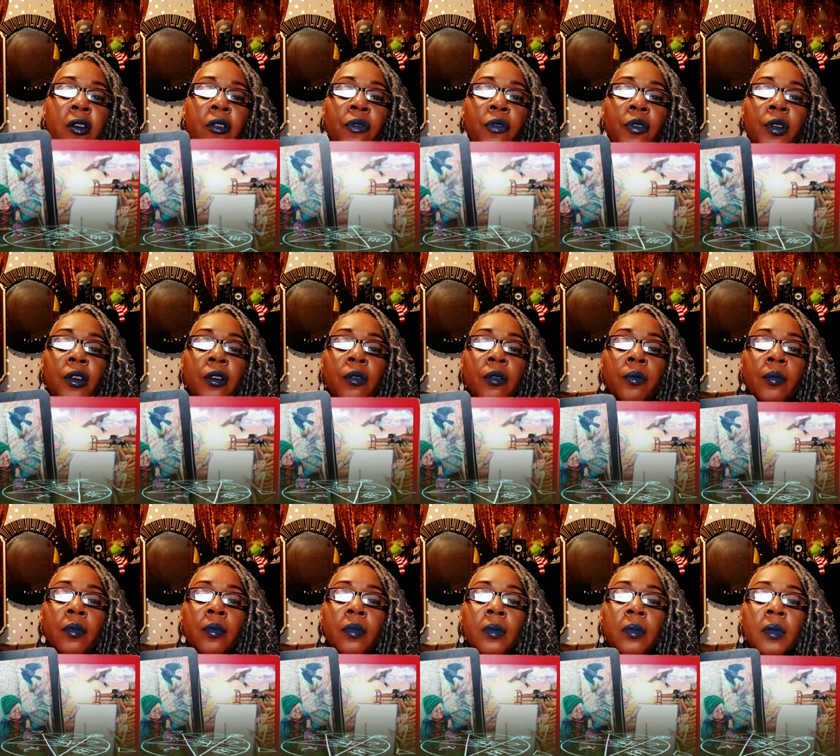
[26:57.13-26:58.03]
for you.
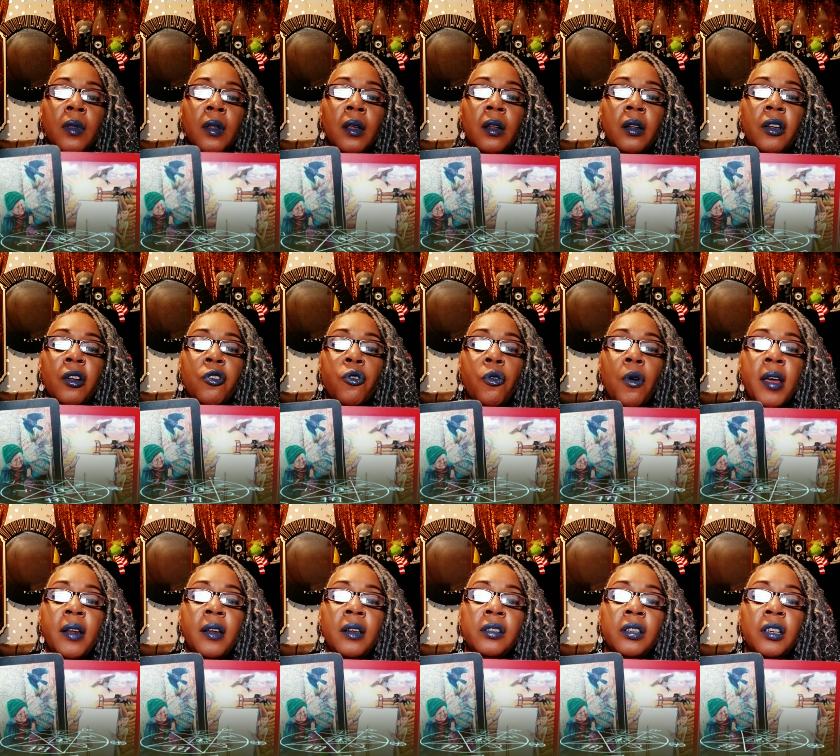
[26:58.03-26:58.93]
They're
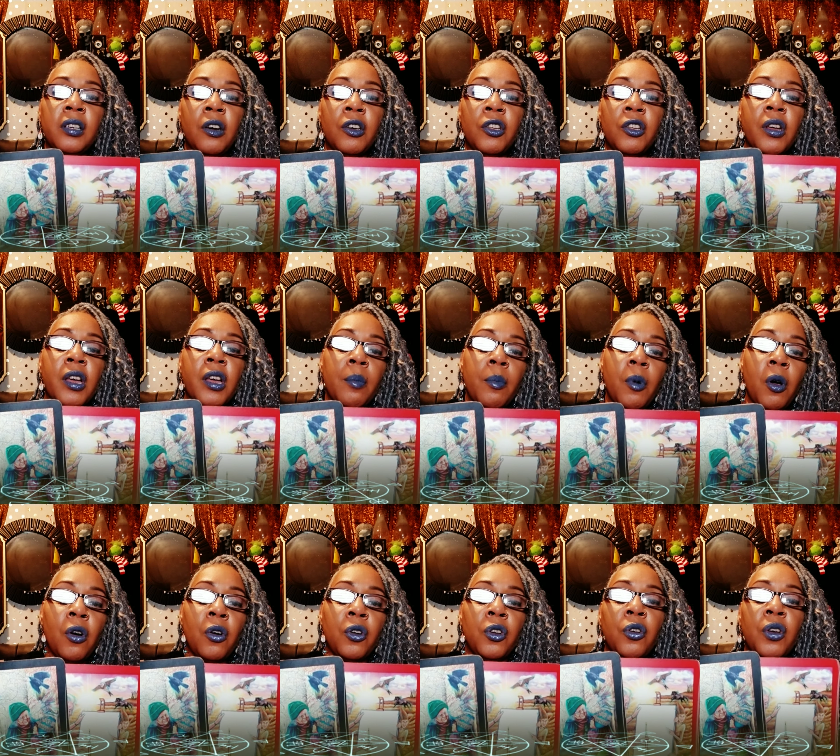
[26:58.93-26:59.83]
trying to tell you, come
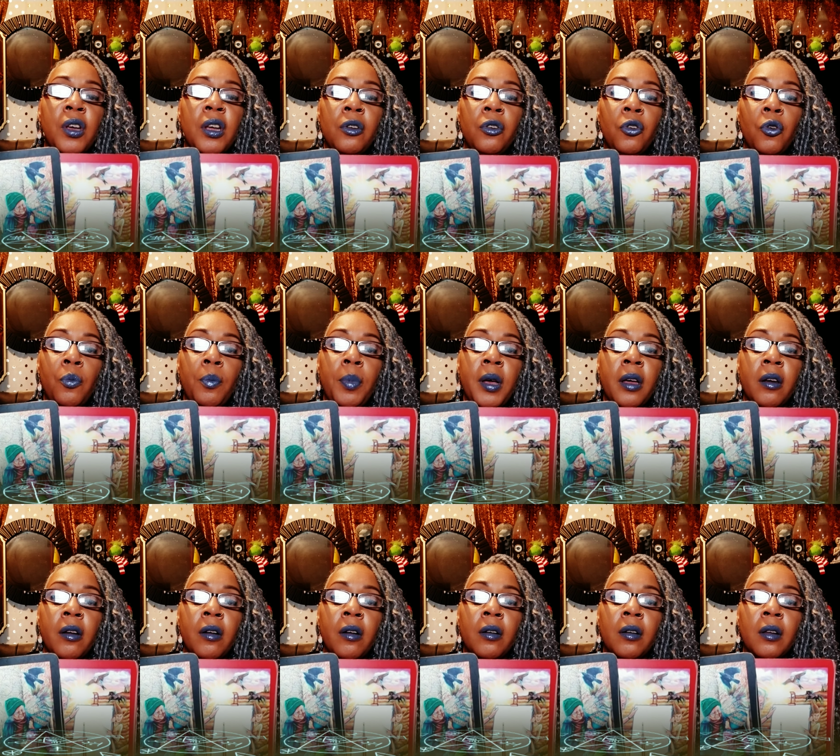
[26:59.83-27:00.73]
on, you can do
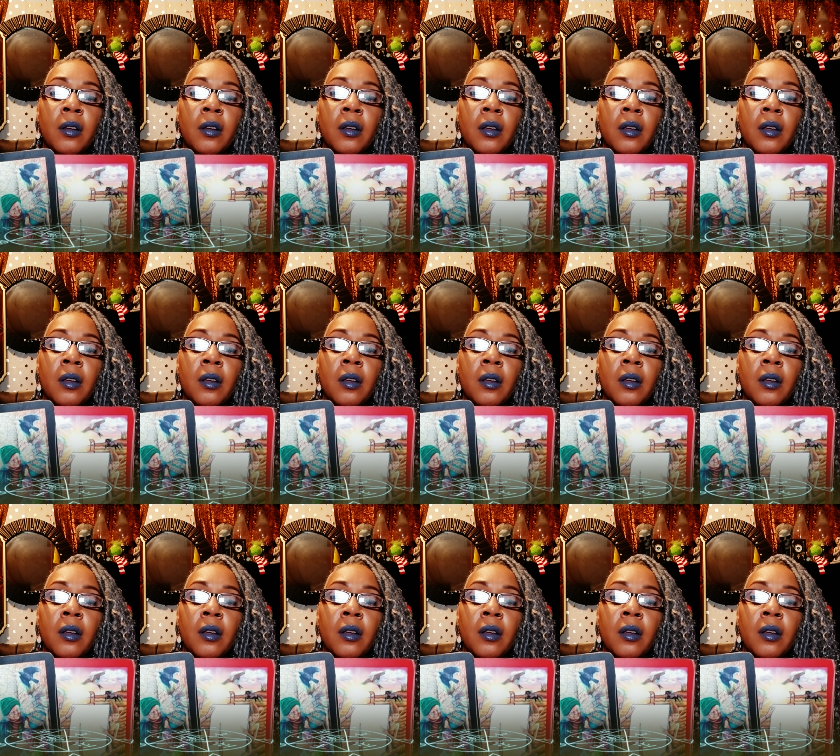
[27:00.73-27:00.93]
better.